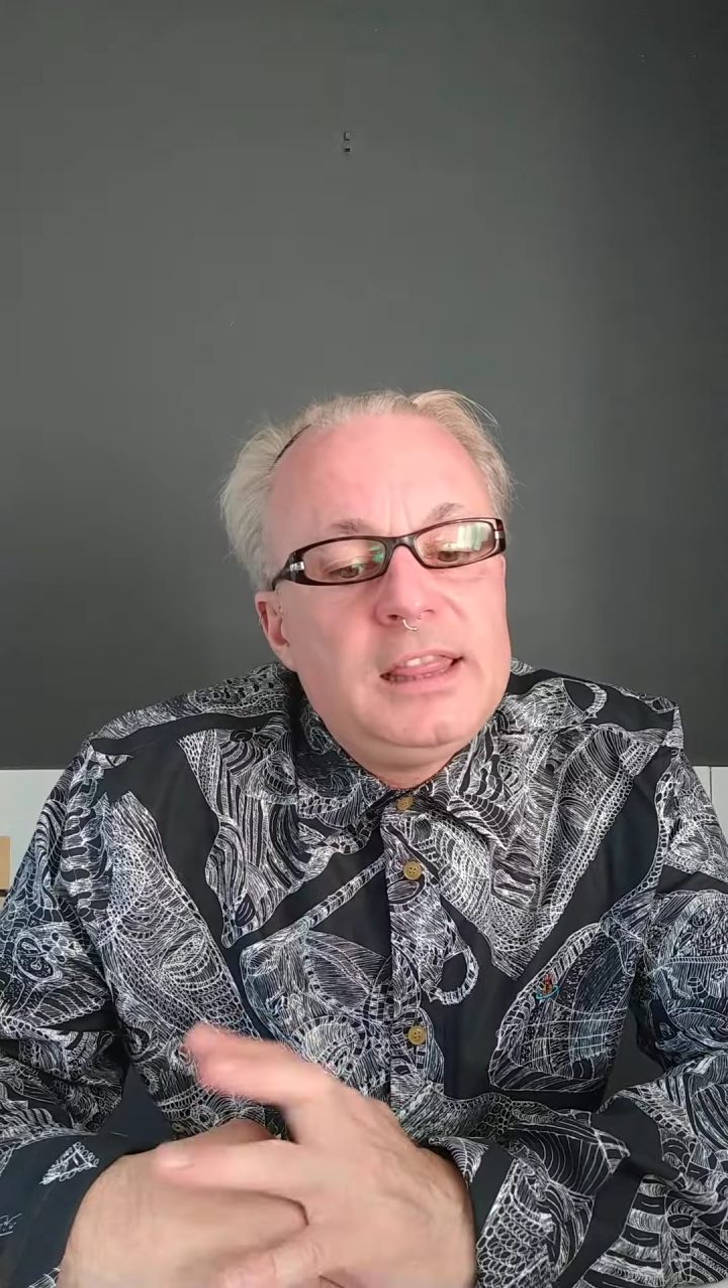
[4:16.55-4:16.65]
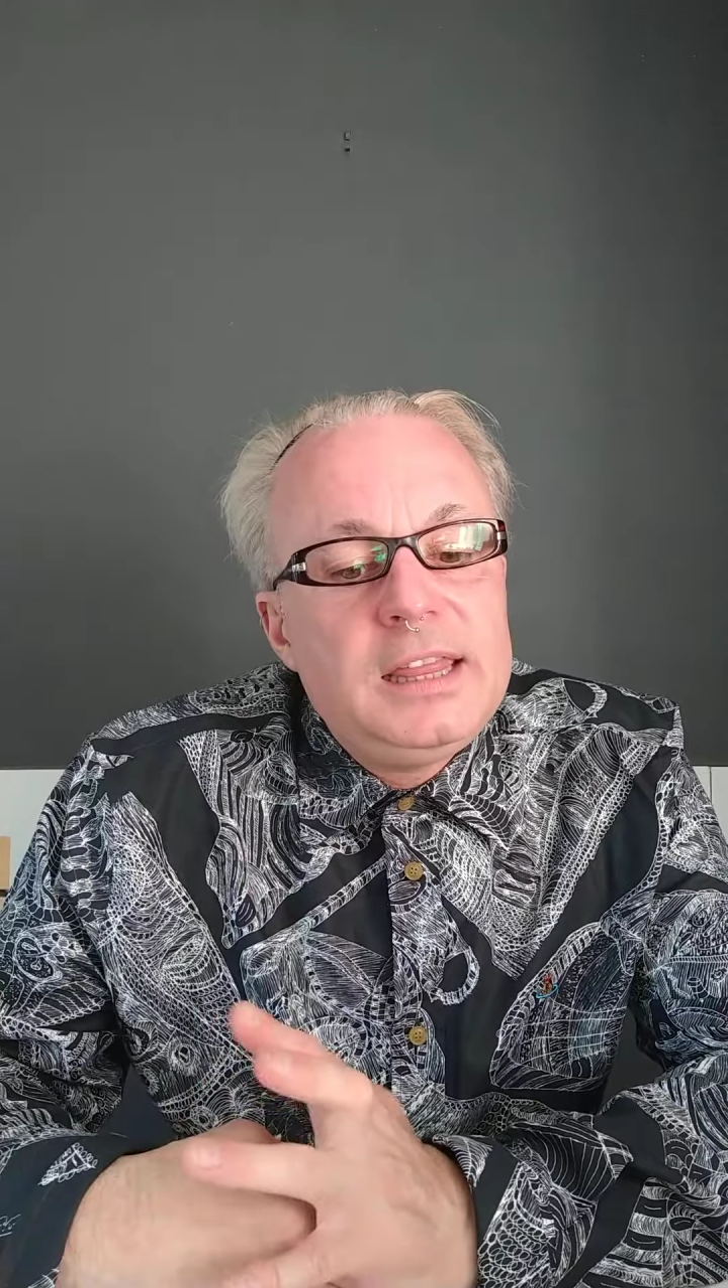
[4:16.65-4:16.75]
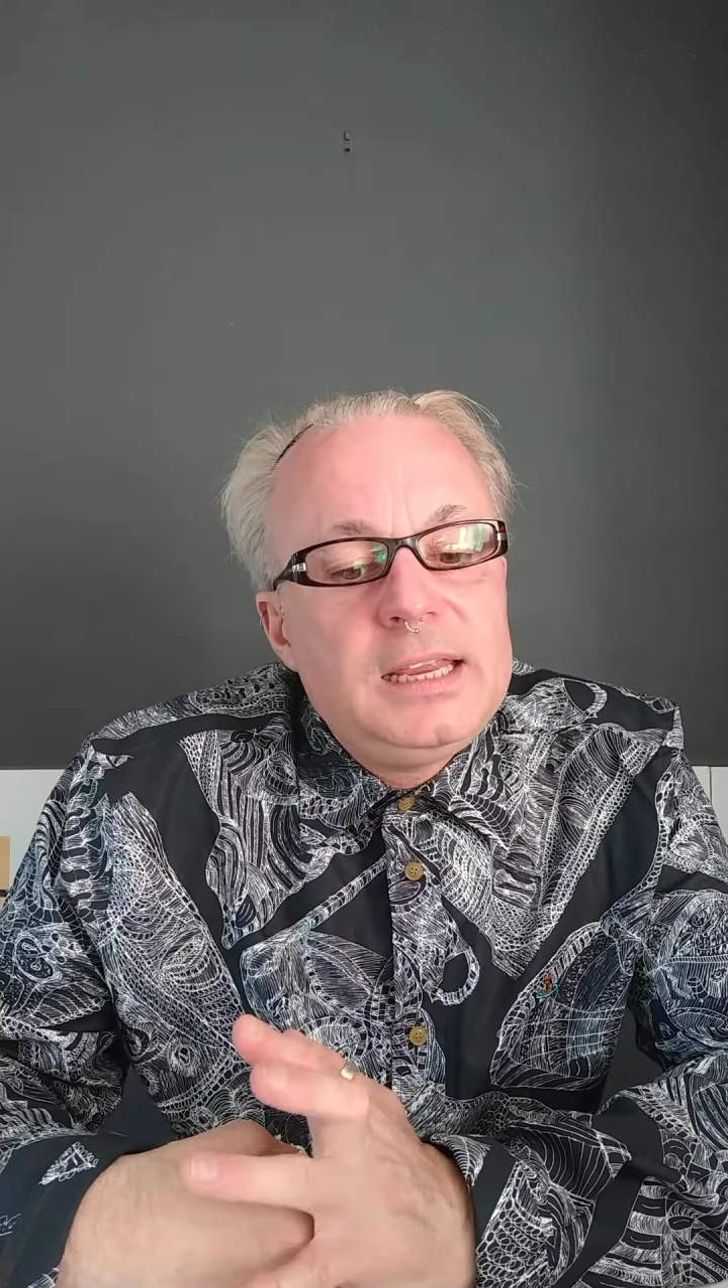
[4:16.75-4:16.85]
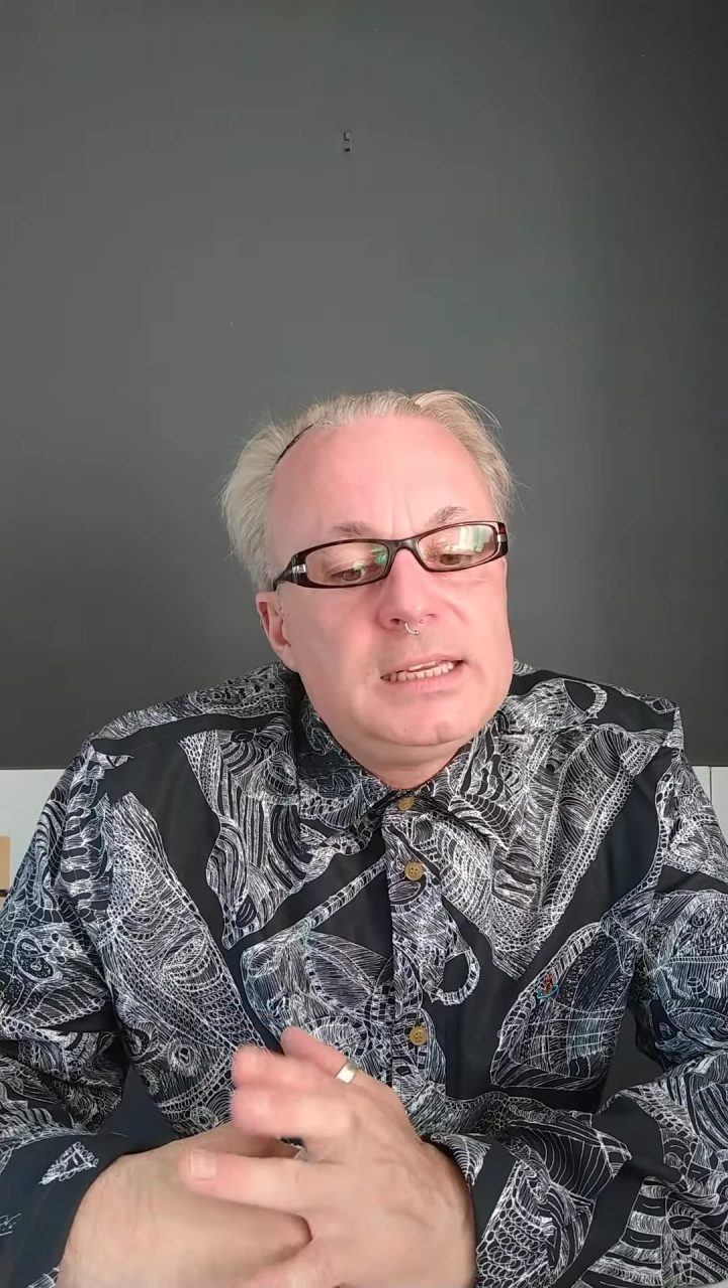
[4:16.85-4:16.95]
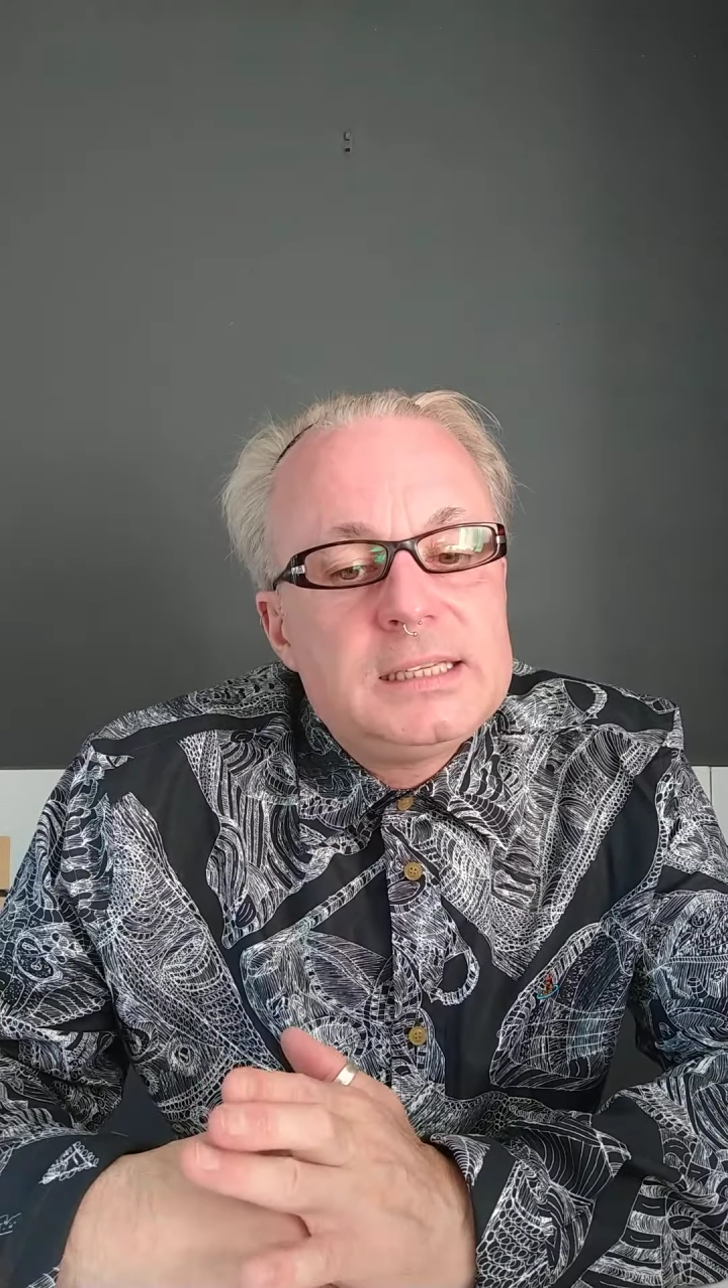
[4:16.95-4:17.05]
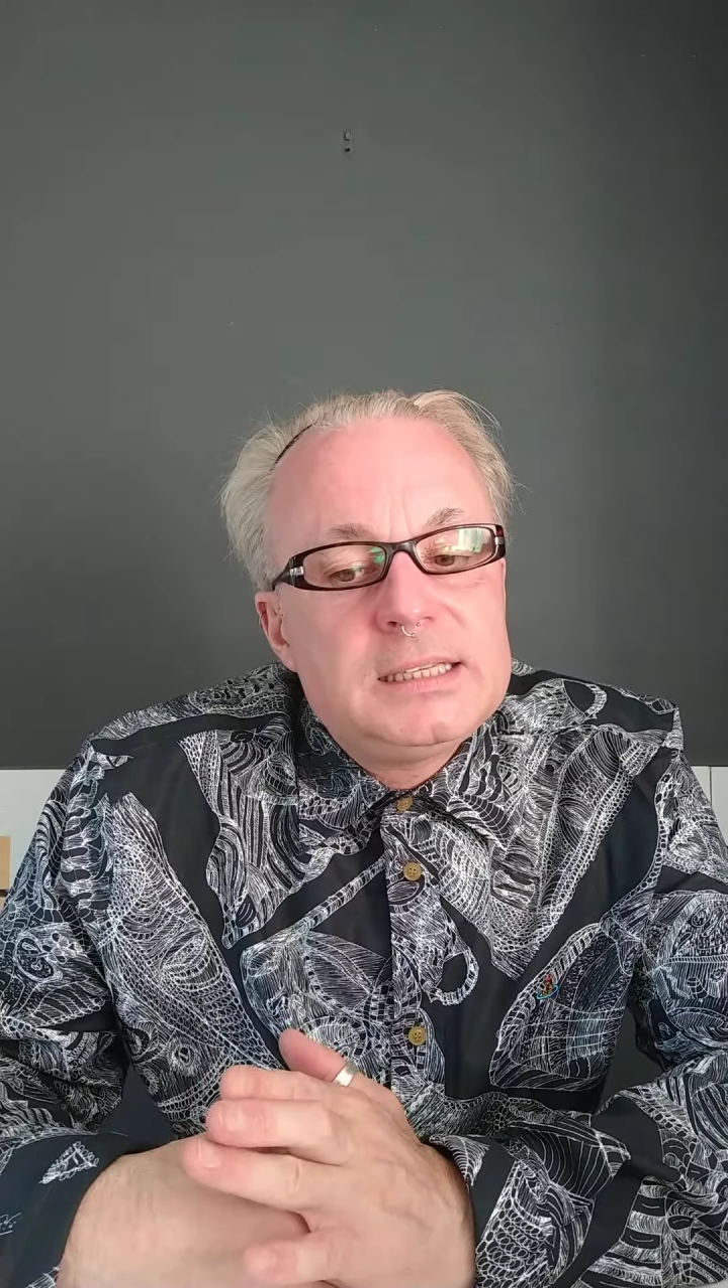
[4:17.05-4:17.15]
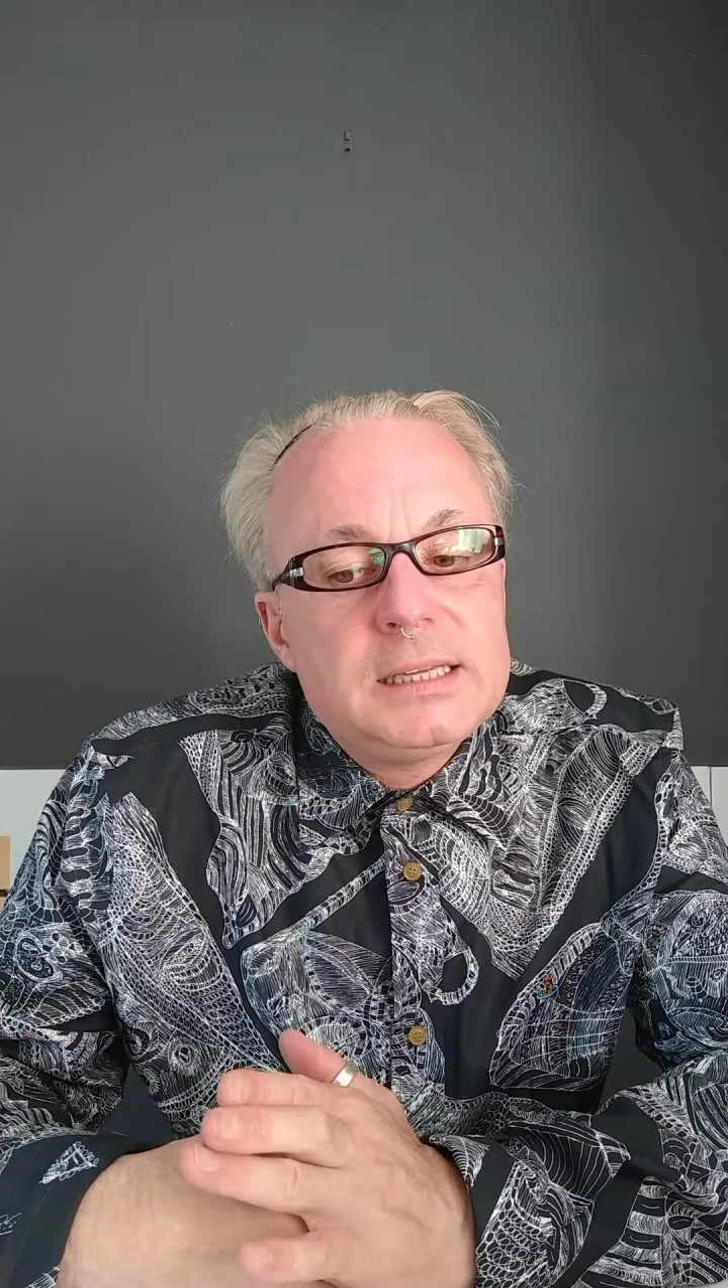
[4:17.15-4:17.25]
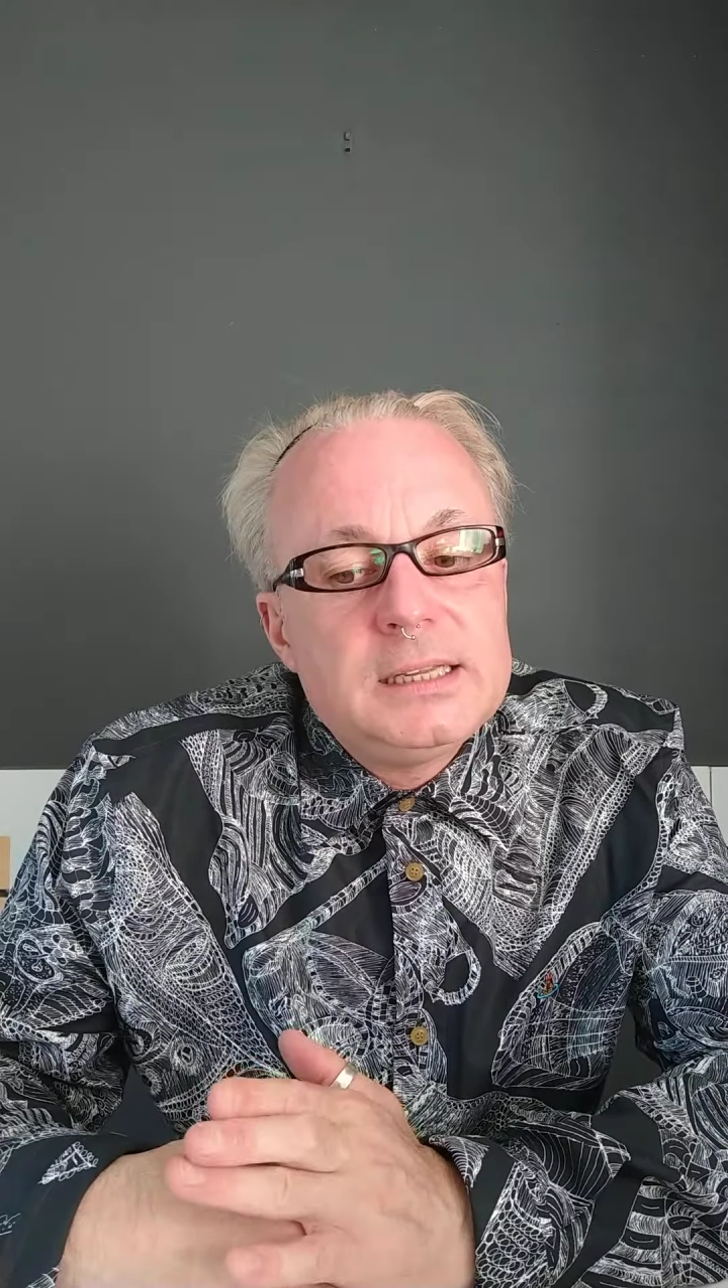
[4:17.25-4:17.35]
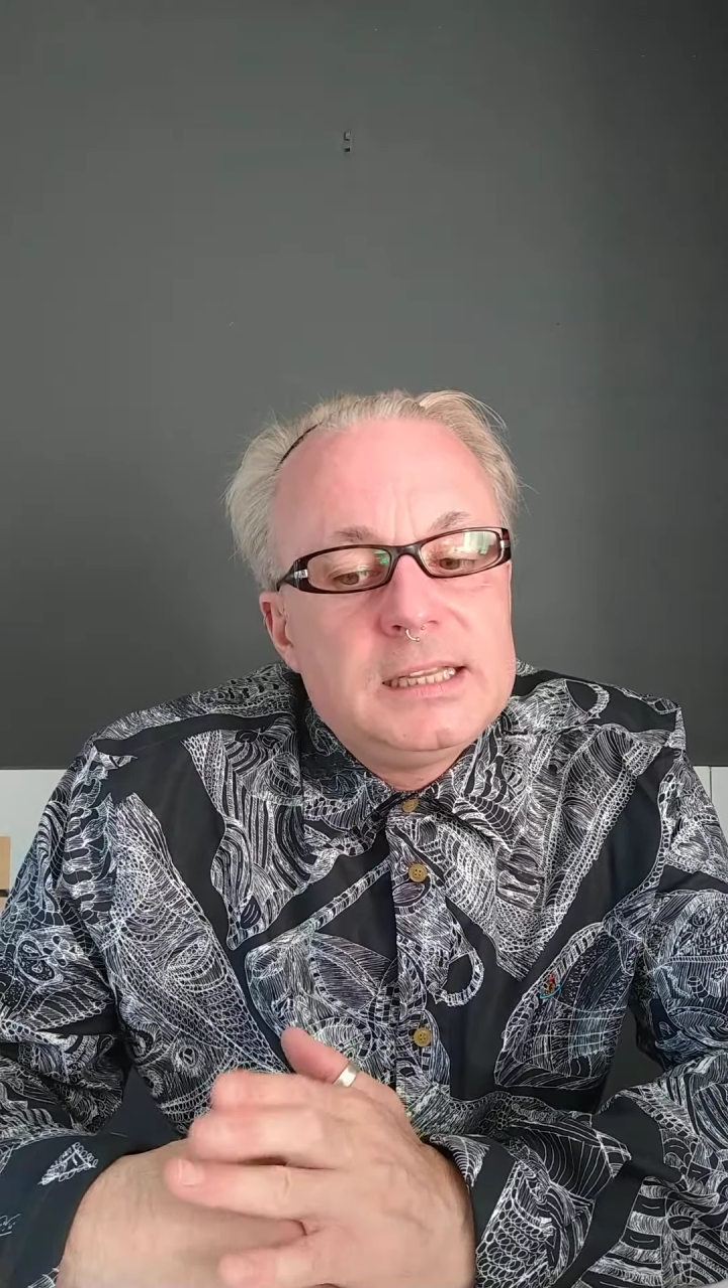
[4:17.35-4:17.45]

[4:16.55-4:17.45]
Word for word: this